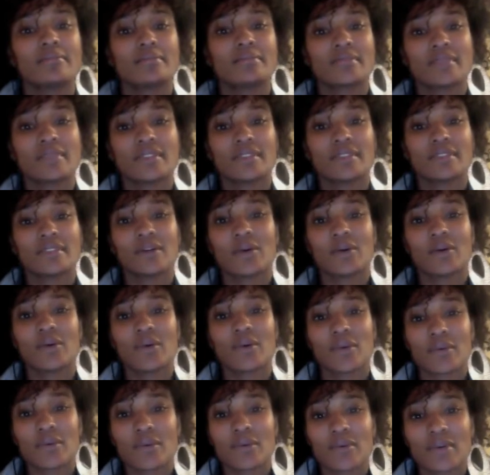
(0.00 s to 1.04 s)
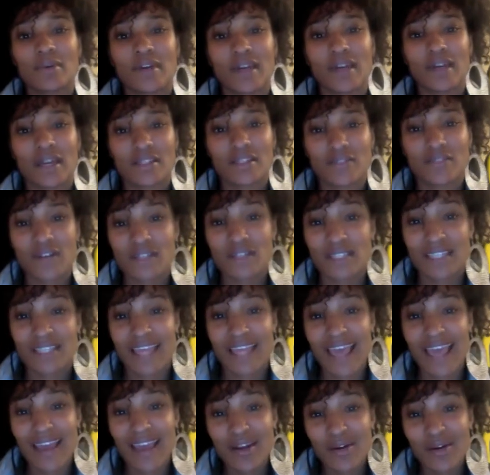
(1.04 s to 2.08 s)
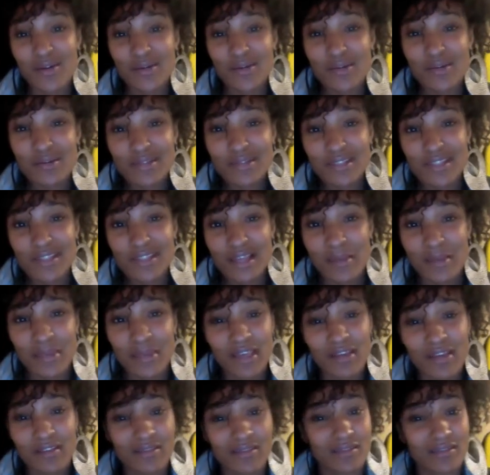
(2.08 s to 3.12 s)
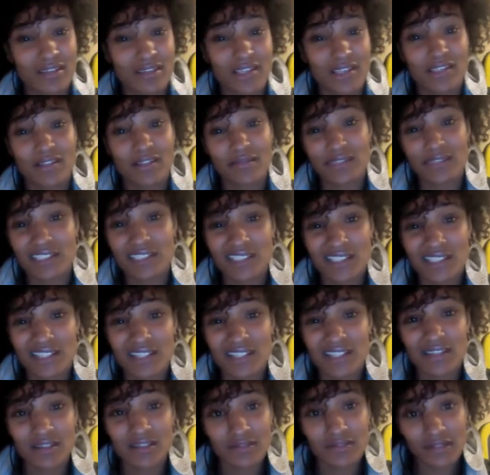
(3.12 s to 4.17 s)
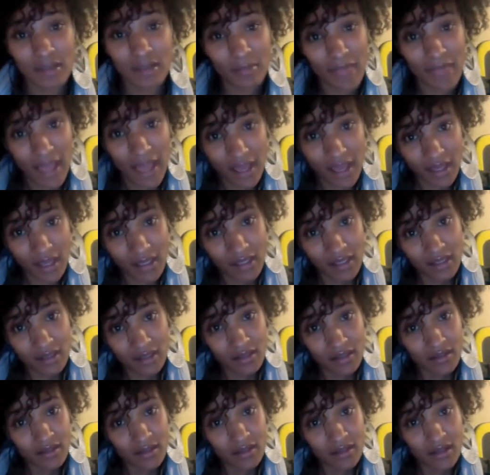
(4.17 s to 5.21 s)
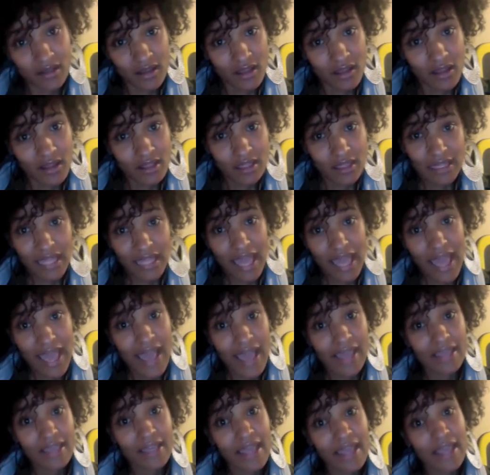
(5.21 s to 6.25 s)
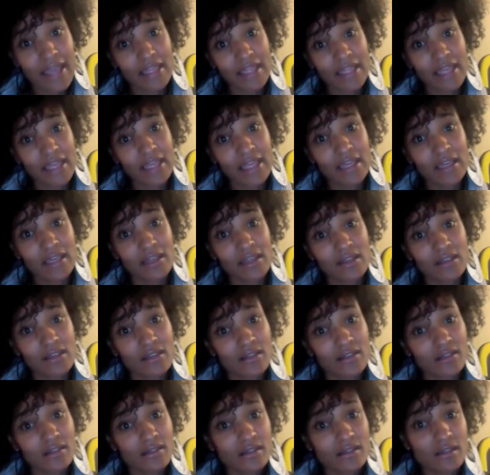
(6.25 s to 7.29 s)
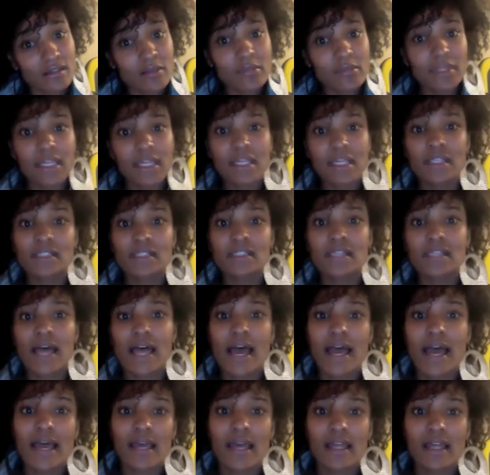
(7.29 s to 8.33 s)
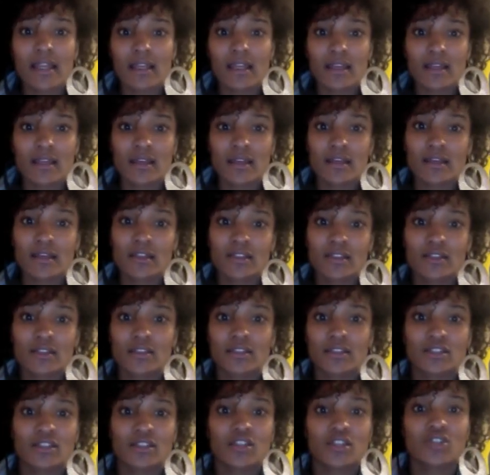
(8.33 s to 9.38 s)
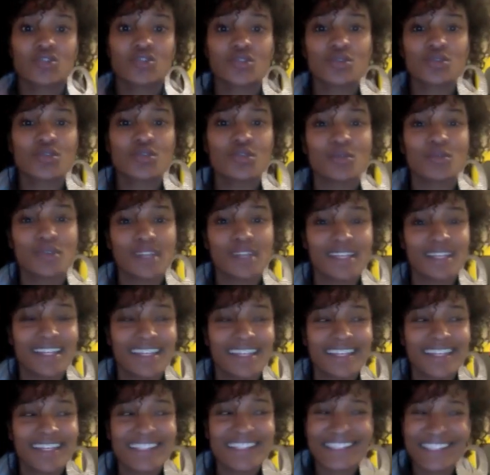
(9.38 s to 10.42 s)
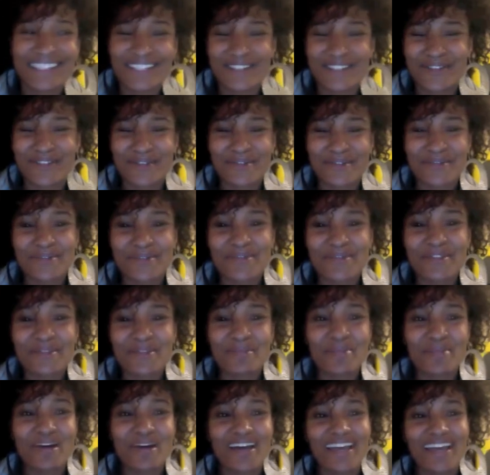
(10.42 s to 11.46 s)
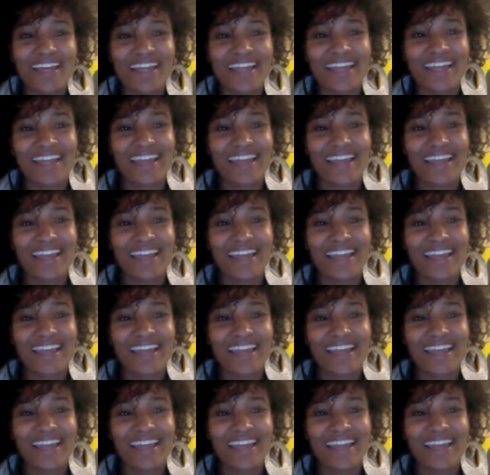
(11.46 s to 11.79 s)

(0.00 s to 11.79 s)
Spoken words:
So as far as that goes, I mean, history is just history. I'm not gonna lie and act like something's not the truth when it is the truth. But